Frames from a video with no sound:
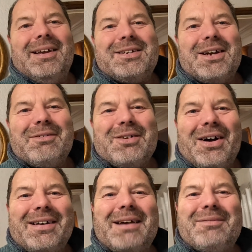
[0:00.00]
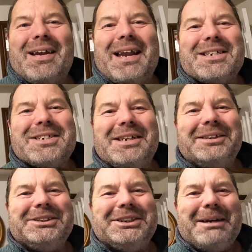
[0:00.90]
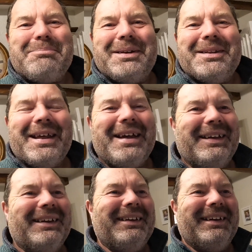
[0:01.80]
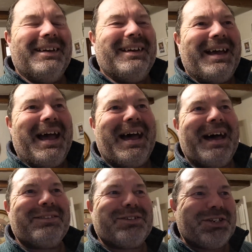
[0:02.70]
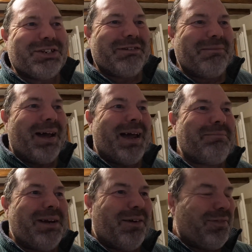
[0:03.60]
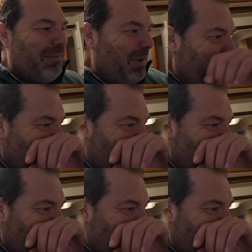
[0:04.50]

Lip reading: So I've got an everlasting chip in the hearth just to remind me of him.